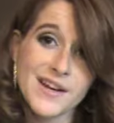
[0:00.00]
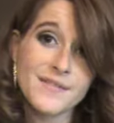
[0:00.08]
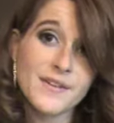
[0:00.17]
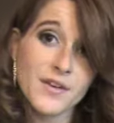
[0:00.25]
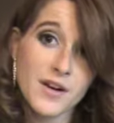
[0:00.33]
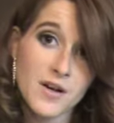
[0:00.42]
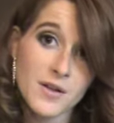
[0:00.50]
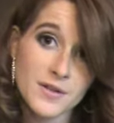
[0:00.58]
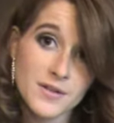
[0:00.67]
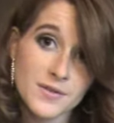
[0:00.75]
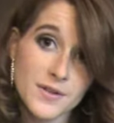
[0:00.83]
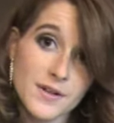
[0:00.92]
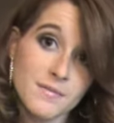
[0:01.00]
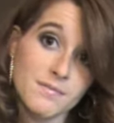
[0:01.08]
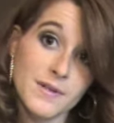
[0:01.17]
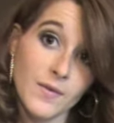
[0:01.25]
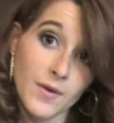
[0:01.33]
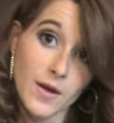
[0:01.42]
have different colors for
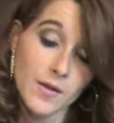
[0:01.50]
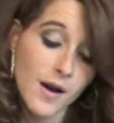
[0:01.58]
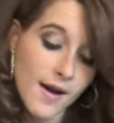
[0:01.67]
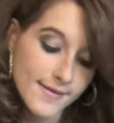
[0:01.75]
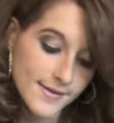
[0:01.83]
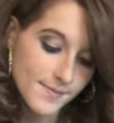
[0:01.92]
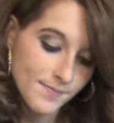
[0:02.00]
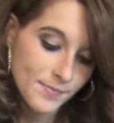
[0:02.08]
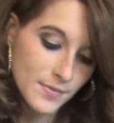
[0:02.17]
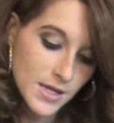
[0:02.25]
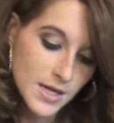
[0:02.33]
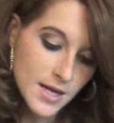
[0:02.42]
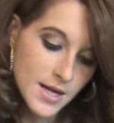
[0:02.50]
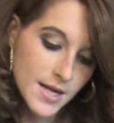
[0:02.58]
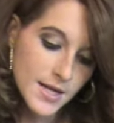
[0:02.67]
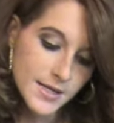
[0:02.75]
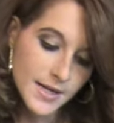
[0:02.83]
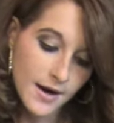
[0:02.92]
different color eyes.
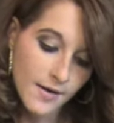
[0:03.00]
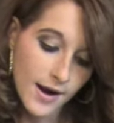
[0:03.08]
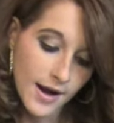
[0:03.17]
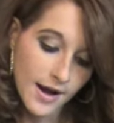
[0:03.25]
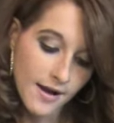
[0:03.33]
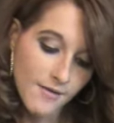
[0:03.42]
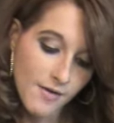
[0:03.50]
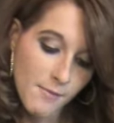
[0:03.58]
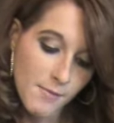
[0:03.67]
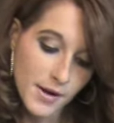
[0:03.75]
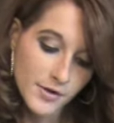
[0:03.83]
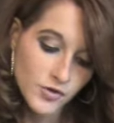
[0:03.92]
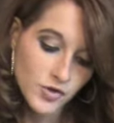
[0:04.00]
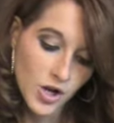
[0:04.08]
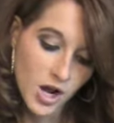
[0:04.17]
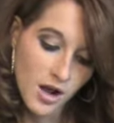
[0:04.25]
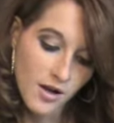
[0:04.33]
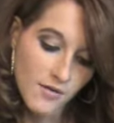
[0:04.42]
Now I have a bunch
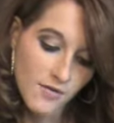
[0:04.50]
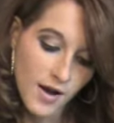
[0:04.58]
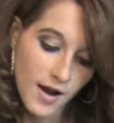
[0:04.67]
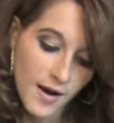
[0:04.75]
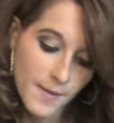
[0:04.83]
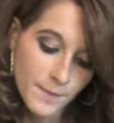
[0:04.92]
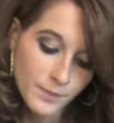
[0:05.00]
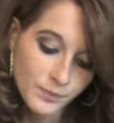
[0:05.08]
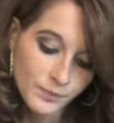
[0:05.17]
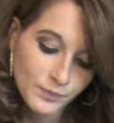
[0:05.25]
of... Um,